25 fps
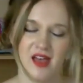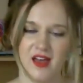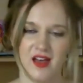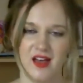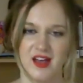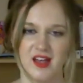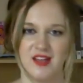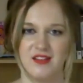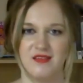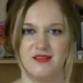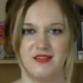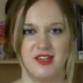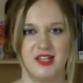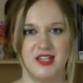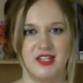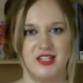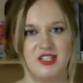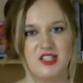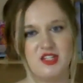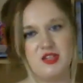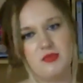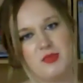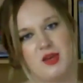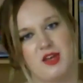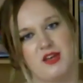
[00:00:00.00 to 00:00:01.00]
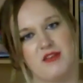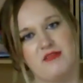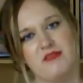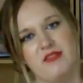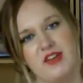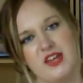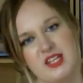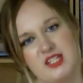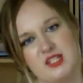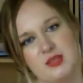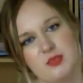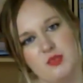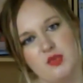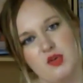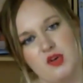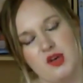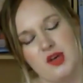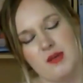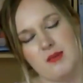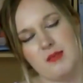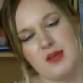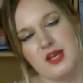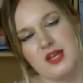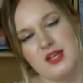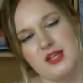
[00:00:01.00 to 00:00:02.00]
I have links to my Facebook
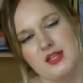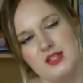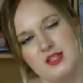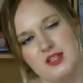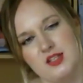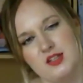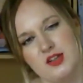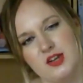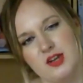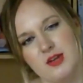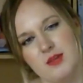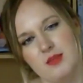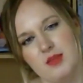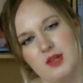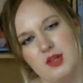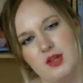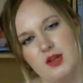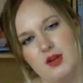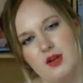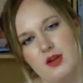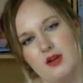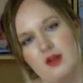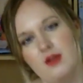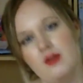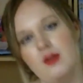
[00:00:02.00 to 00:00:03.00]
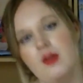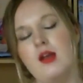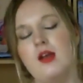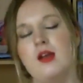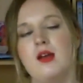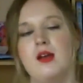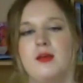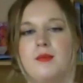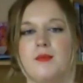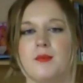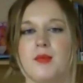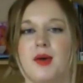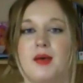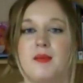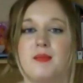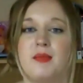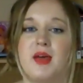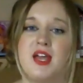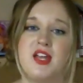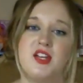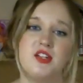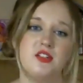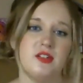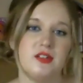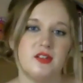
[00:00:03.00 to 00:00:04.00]
and my Instagram below, my
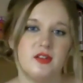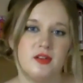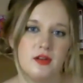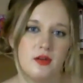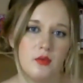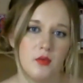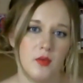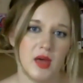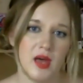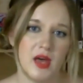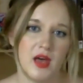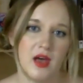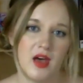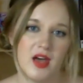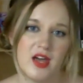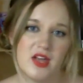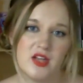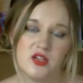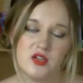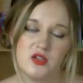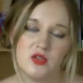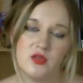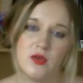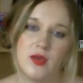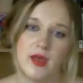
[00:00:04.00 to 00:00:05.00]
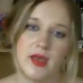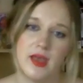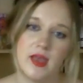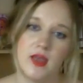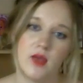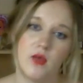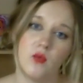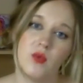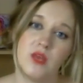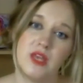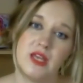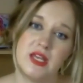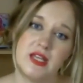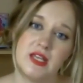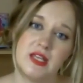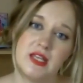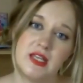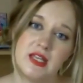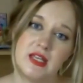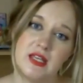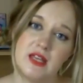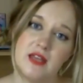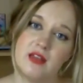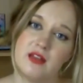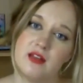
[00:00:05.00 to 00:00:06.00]
Patreon where I do a
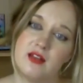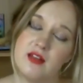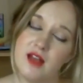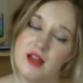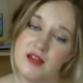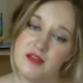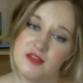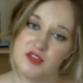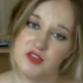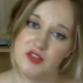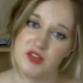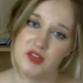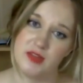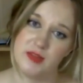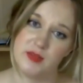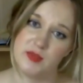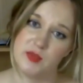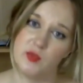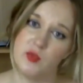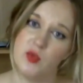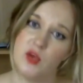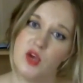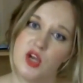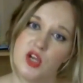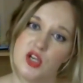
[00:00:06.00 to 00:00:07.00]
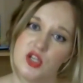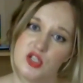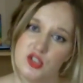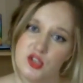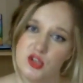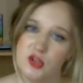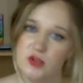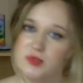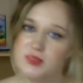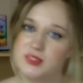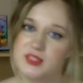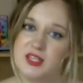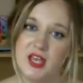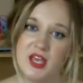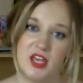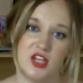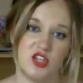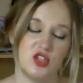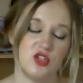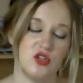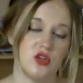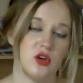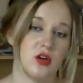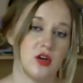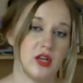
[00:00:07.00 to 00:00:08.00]
weekly live streamed workshop
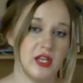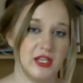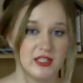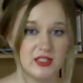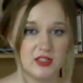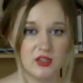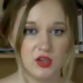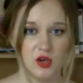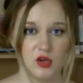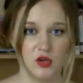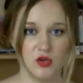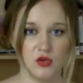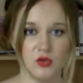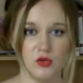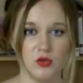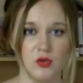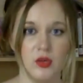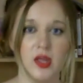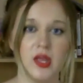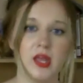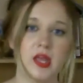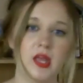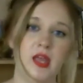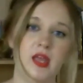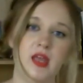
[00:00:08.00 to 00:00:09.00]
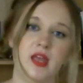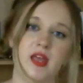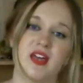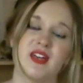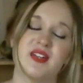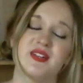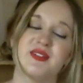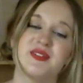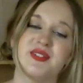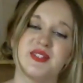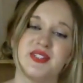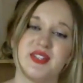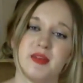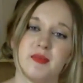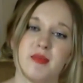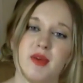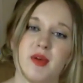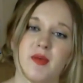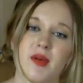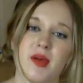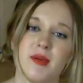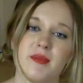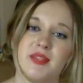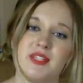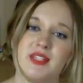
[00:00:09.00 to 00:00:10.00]
/ goddess circle, and also my
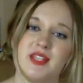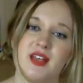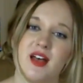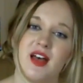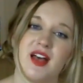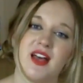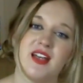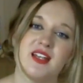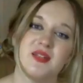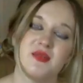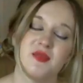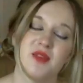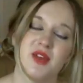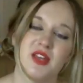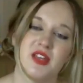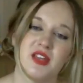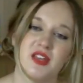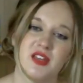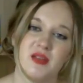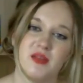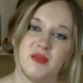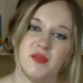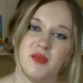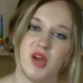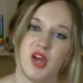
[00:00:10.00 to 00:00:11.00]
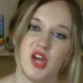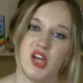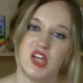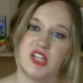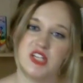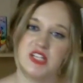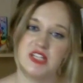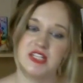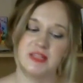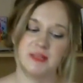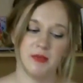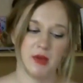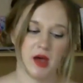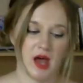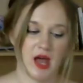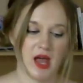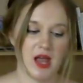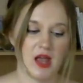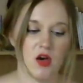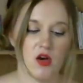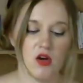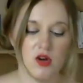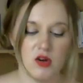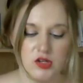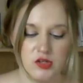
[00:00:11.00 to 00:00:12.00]
website where you can purchase
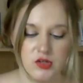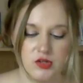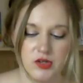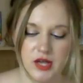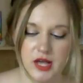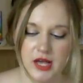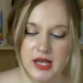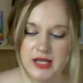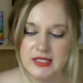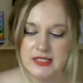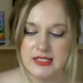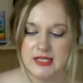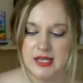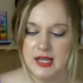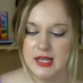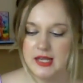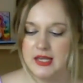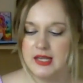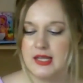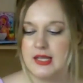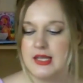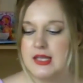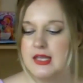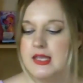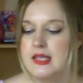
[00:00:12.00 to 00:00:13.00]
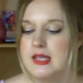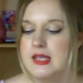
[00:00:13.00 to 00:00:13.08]
my oracle card deck,